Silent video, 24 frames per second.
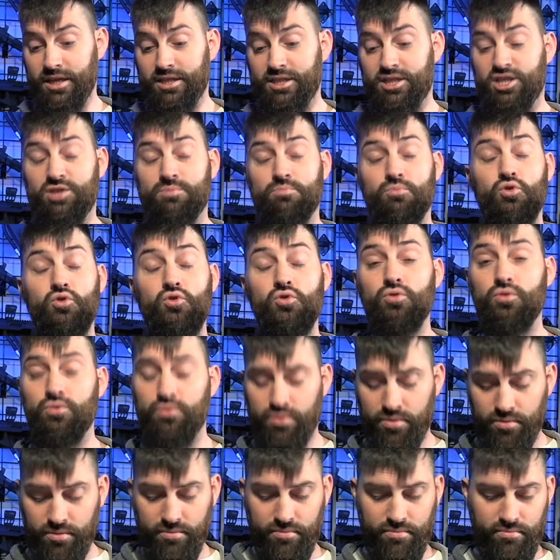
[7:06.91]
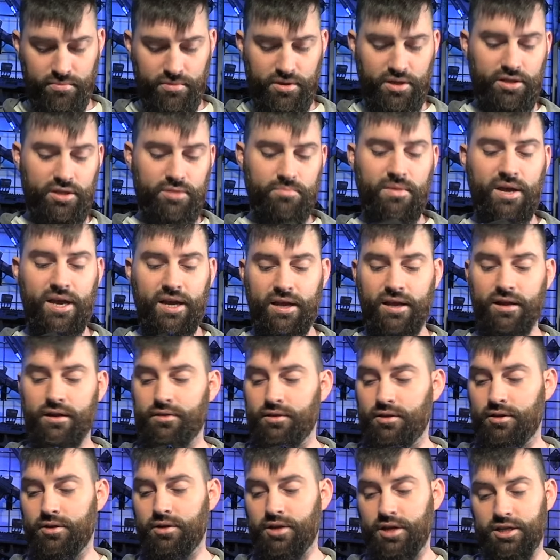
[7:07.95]
it's smooth. Get the mag out
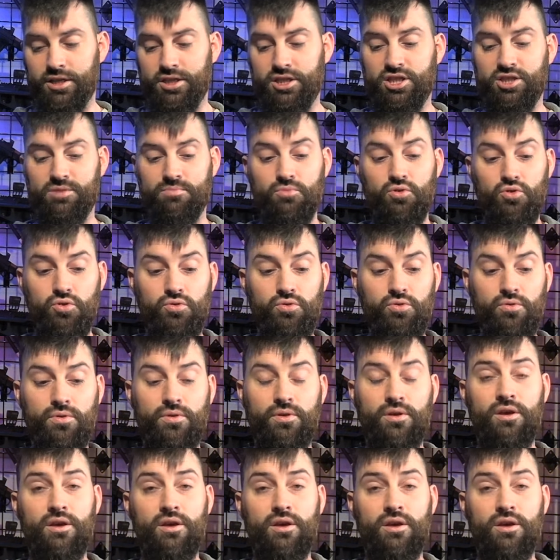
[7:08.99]
of there. It's smooth.